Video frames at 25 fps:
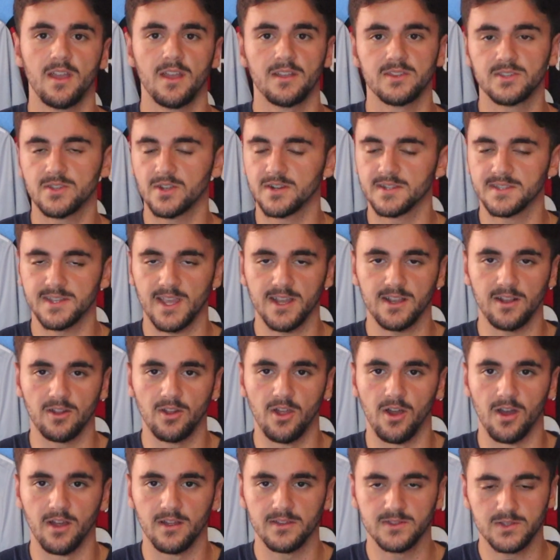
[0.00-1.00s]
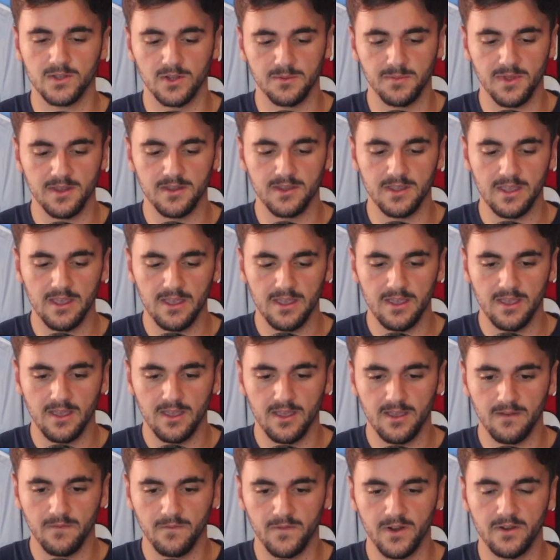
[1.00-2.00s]
It's got to take a lot. It's got to be
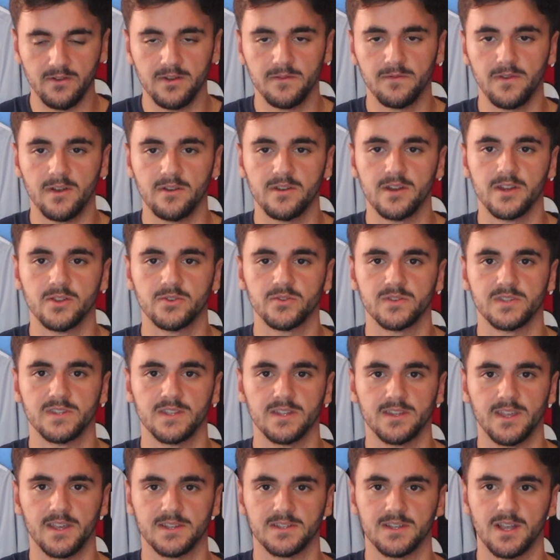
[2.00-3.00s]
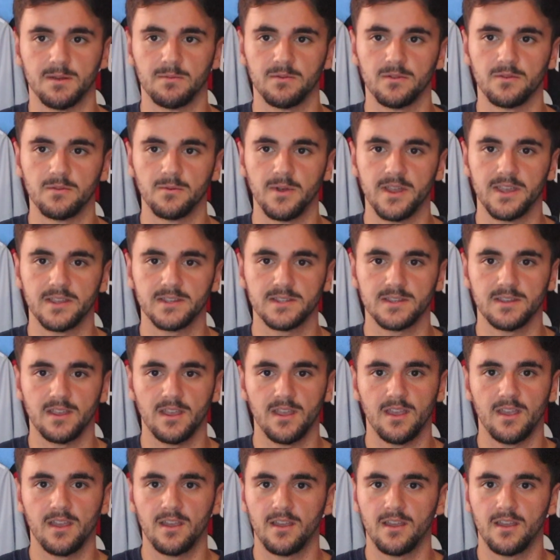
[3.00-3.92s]
very, very interesting next couple of weeks.